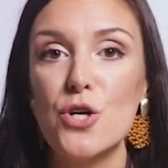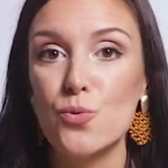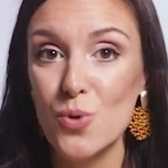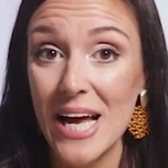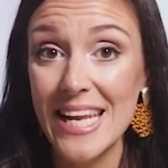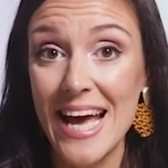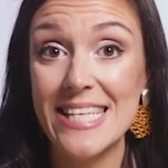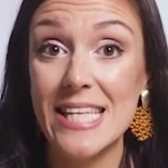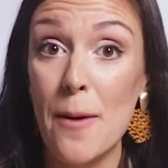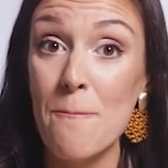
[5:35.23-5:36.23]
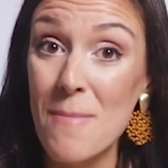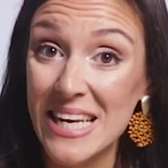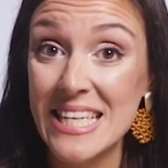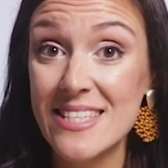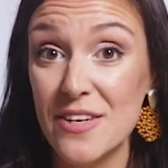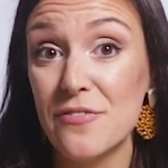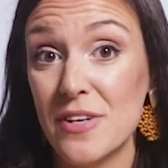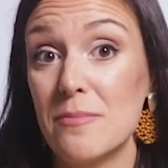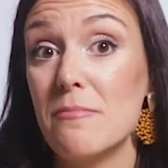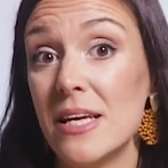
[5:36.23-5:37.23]
Run has many
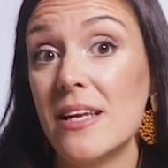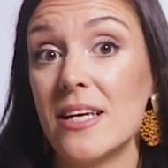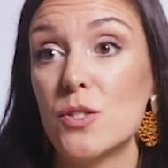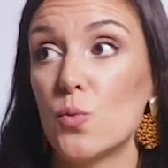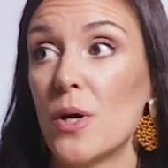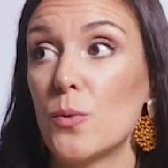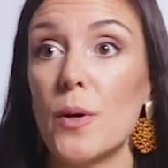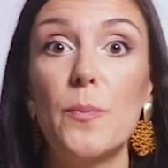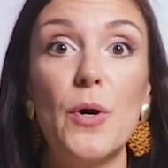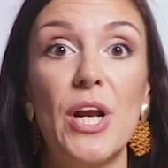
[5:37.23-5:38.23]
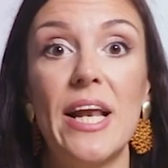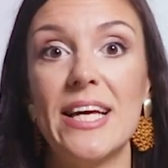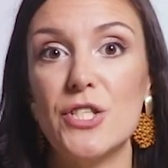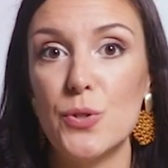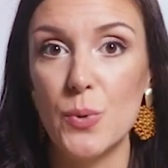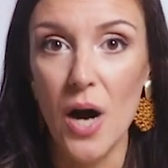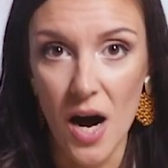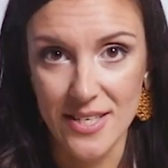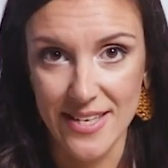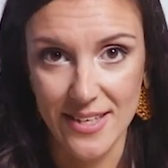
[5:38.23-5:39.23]
different meanings when we put it into
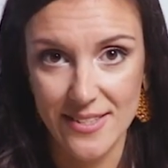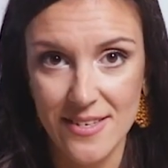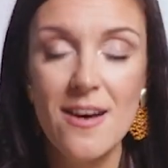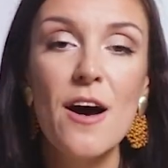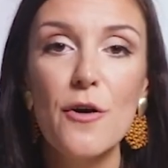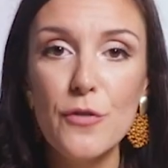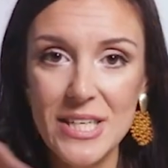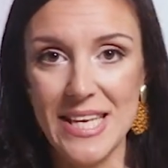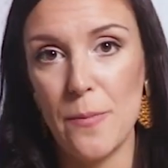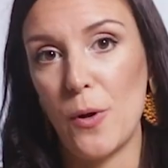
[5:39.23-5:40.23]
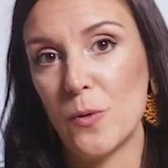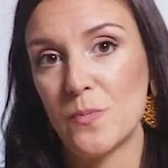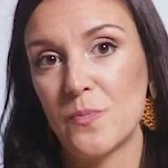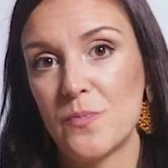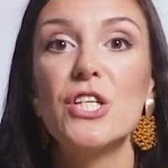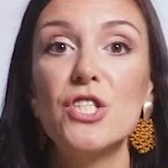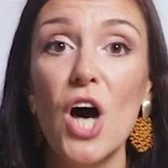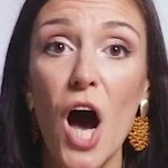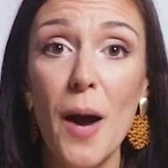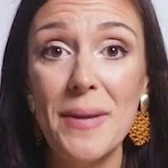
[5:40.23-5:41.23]
context. For example,
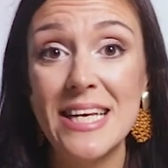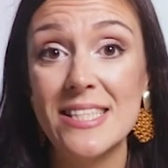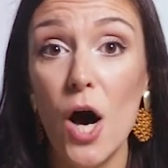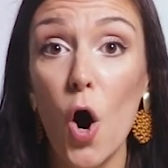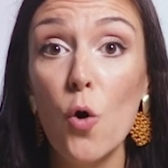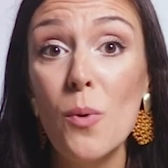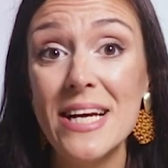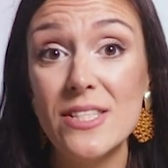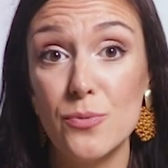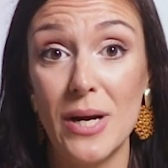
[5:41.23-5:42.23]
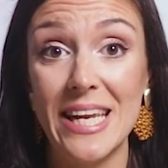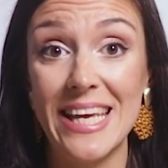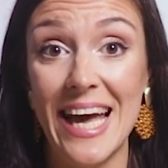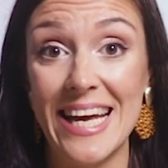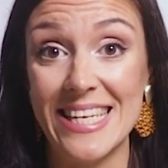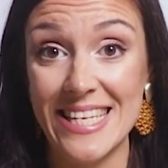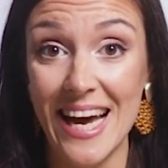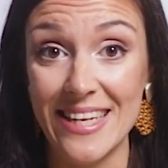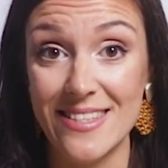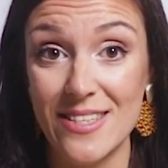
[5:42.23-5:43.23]
Tom is always running at
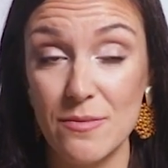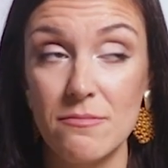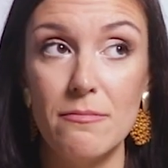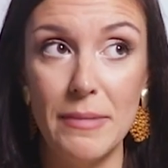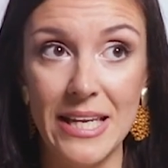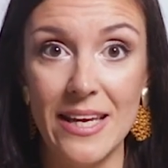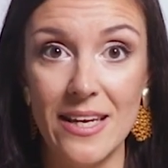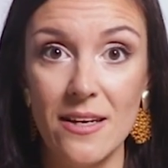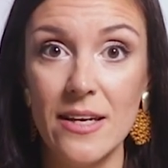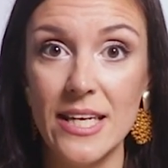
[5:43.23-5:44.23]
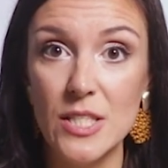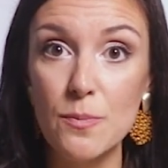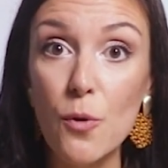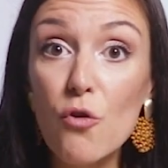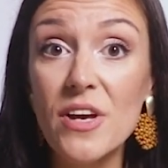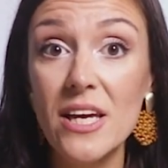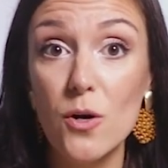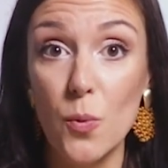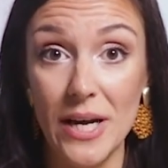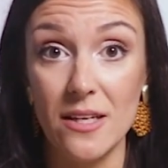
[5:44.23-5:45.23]
night, meaning he's moving
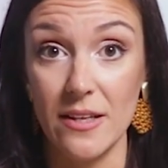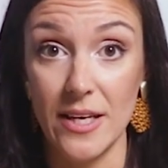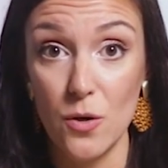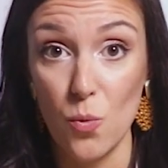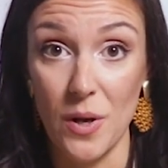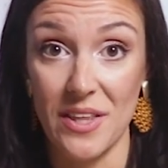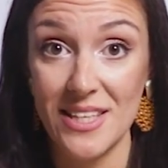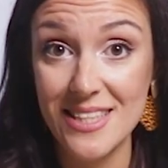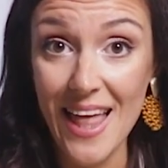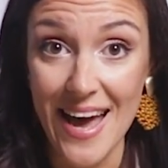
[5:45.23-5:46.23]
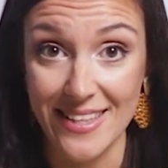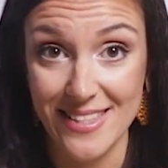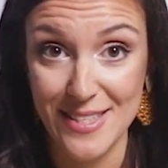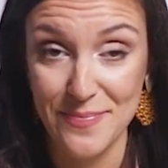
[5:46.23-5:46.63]
quickly with his legs.